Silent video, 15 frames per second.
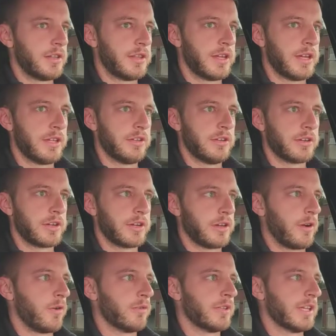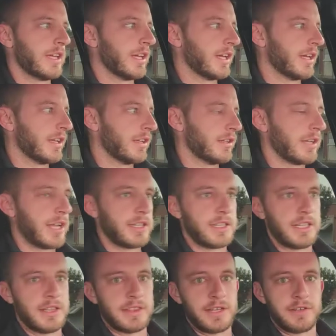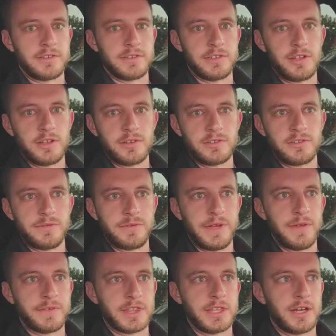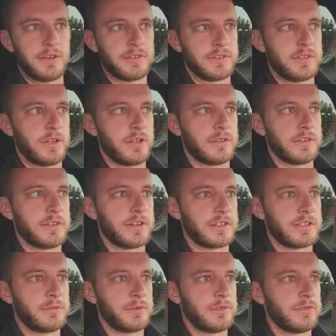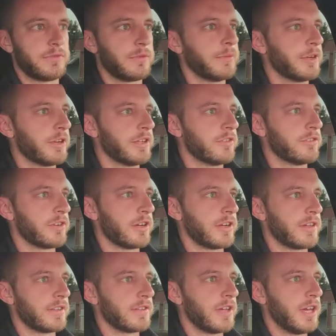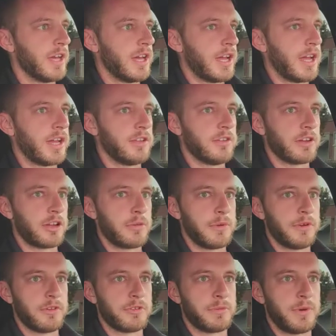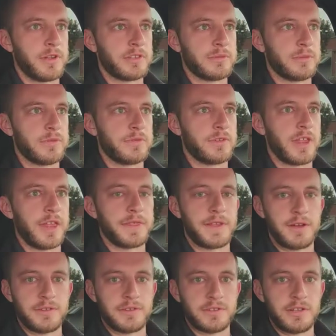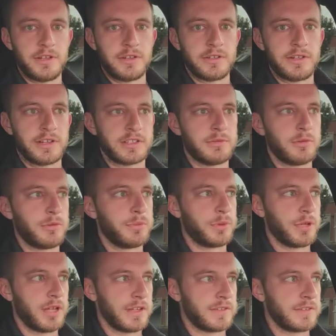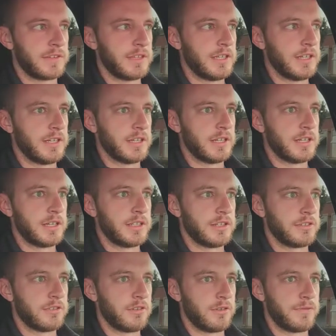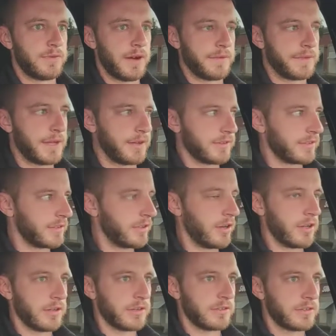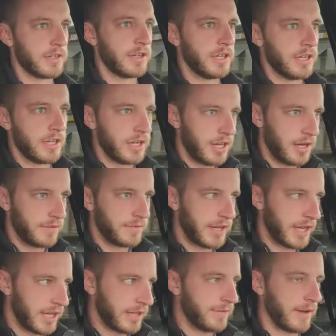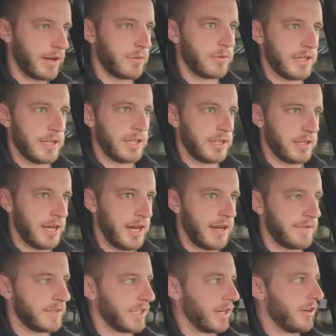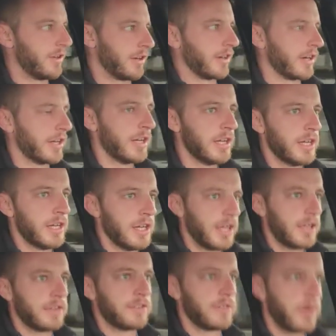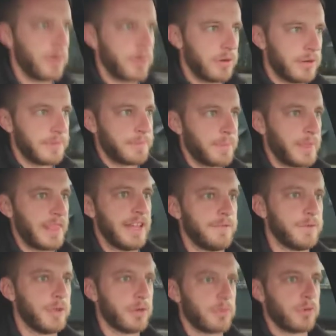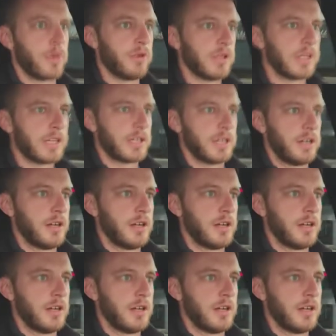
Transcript: then you're going to only get $19,000 if you have a $1,000 deductible from your insurance, and you're going to be responsible for that $1,000 deductible plus the additional $5,000 of negative equity that you have in the car. So if you're rolling